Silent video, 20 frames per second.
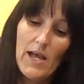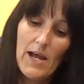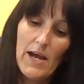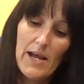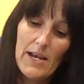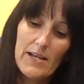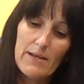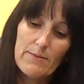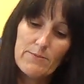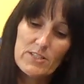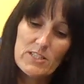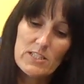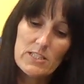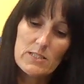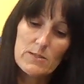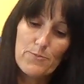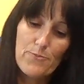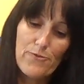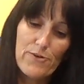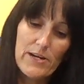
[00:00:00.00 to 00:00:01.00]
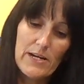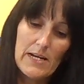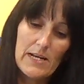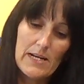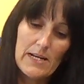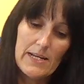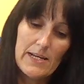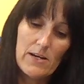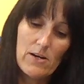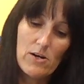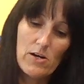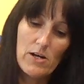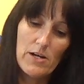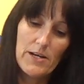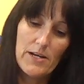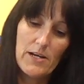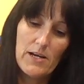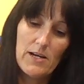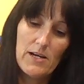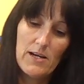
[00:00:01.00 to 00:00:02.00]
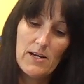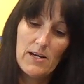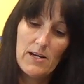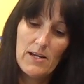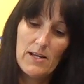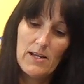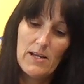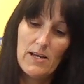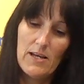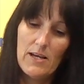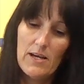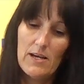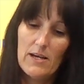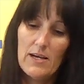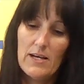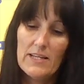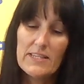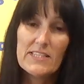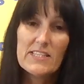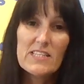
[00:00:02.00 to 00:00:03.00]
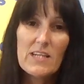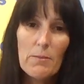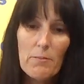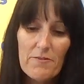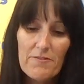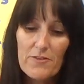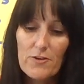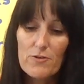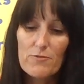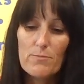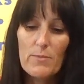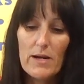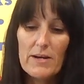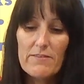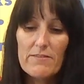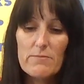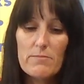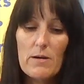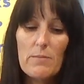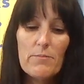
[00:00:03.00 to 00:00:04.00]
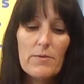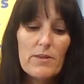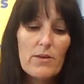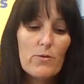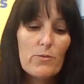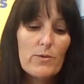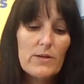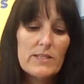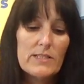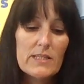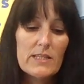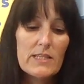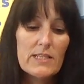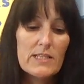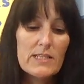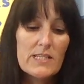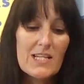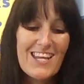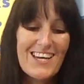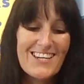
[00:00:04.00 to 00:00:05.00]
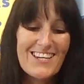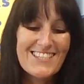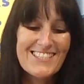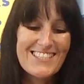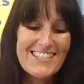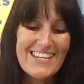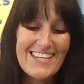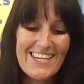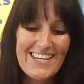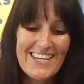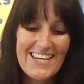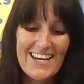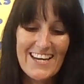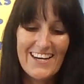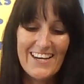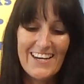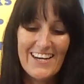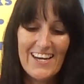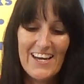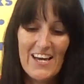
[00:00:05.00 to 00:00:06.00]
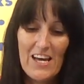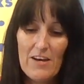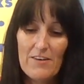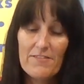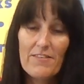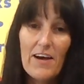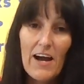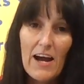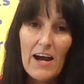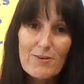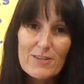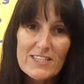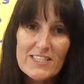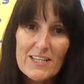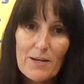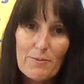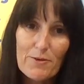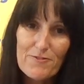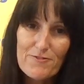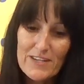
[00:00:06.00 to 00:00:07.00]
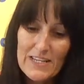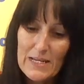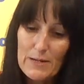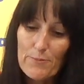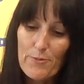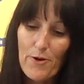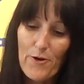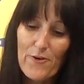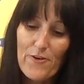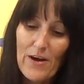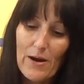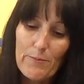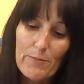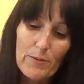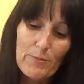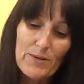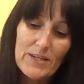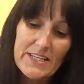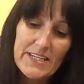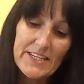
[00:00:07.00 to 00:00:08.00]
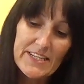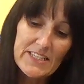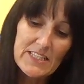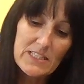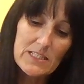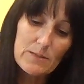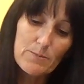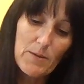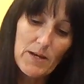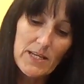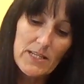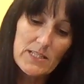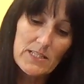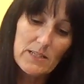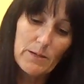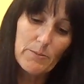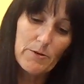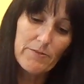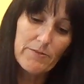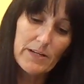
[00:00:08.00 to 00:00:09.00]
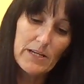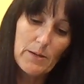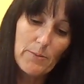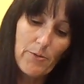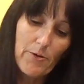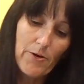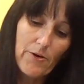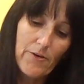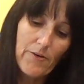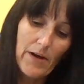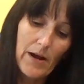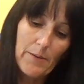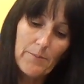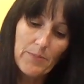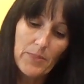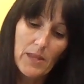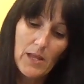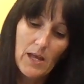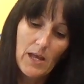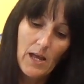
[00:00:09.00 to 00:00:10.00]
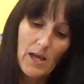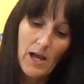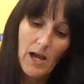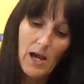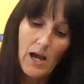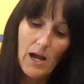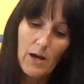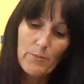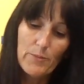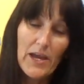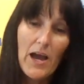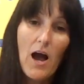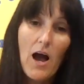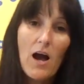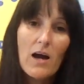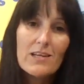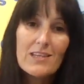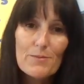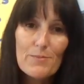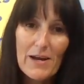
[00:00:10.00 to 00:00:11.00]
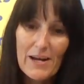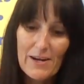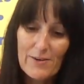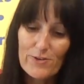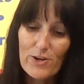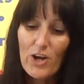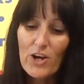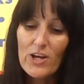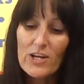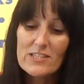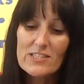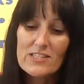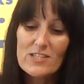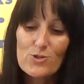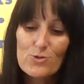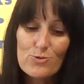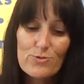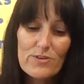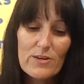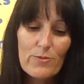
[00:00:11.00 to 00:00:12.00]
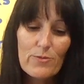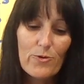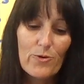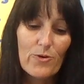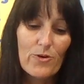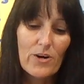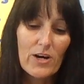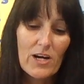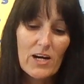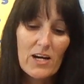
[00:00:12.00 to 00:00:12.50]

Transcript: and I'm just sprinkling on. And some of you might remember that we did this last year for our summer reading program, when we did a space summer reading program, and we hung them out on our story walk,